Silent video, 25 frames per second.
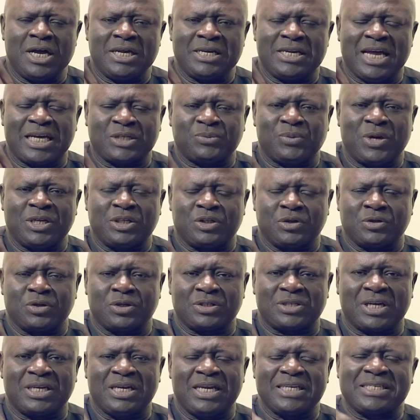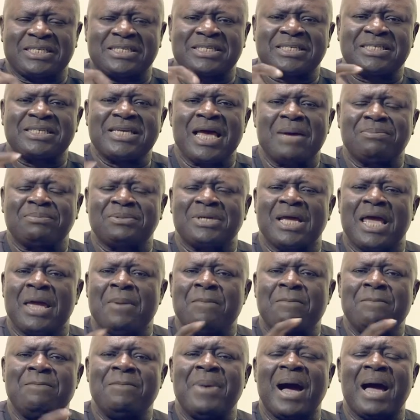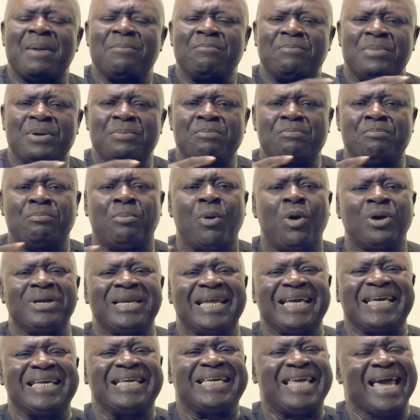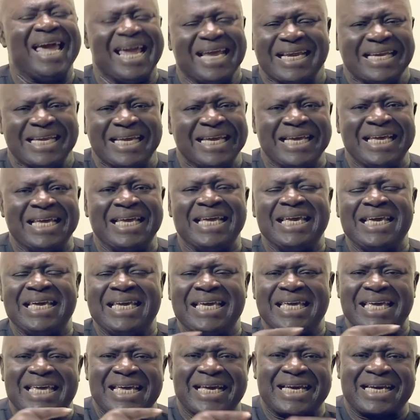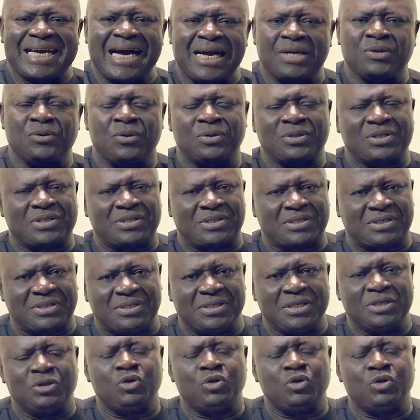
That's why Jesus said, Except a man be born again, he cannot see.